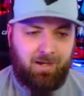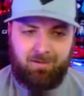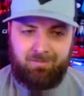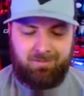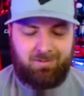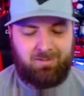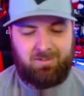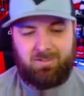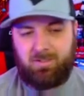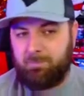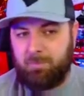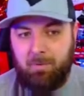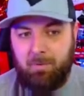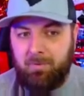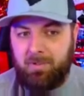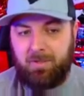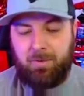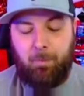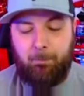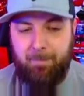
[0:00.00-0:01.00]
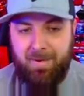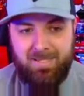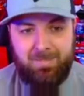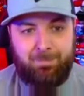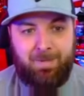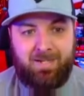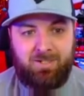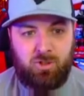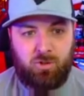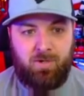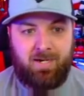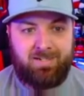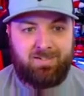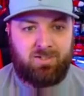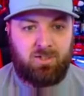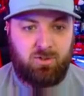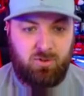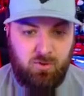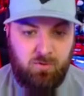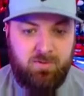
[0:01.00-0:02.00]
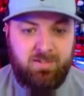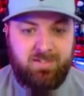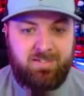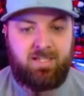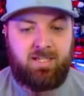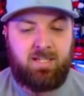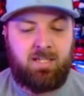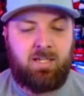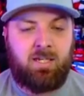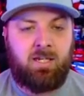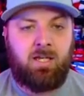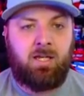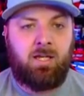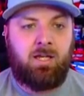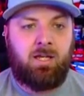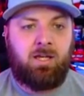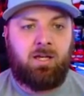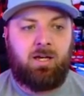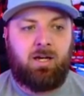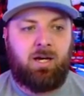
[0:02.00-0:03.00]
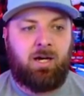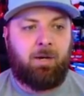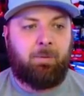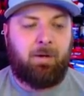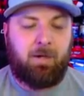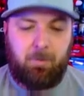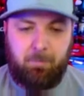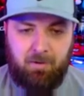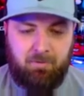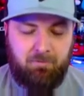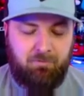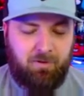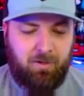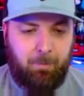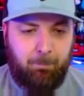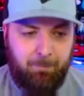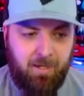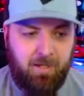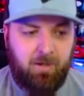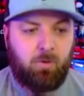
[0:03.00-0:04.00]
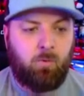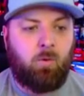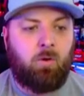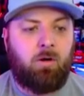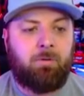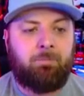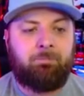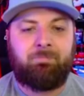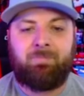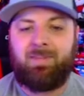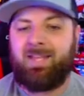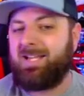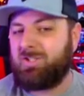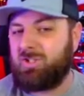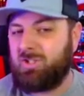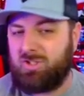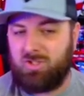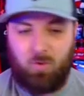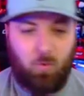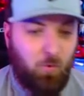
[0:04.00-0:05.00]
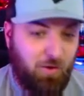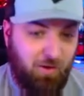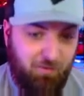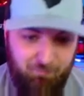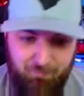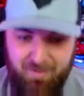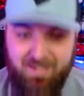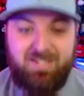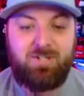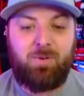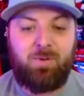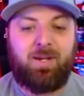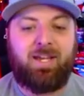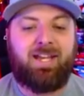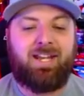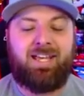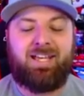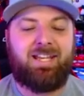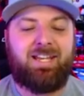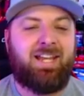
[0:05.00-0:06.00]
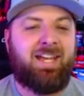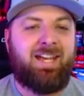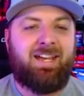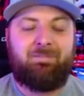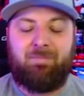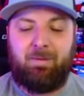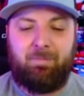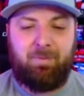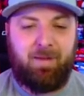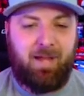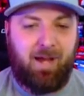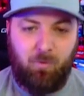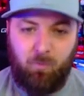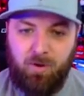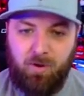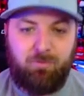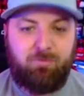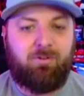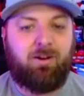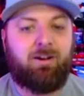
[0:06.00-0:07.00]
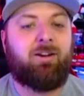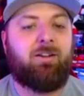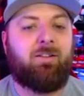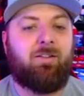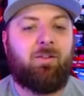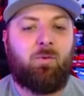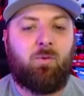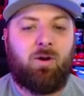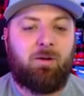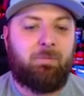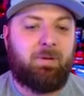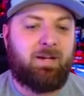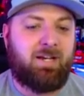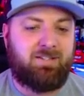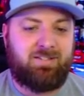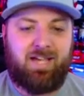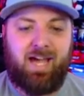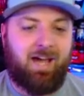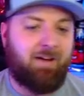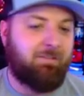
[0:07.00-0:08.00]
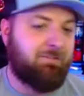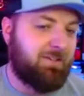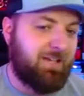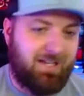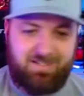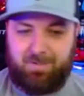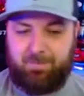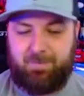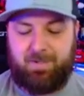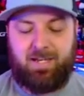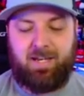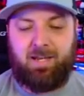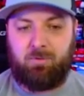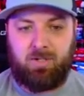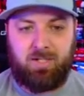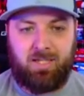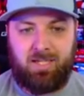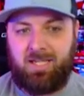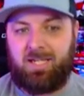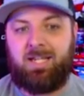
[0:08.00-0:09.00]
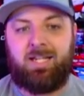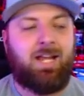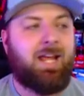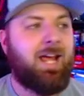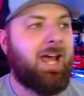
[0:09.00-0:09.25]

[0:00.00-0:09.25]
This is probably not the best patch of grass to do this in. I could probably find a better one. It's just the one I've been doing it in. Maybe I will find another one because I have yet to been able to get it.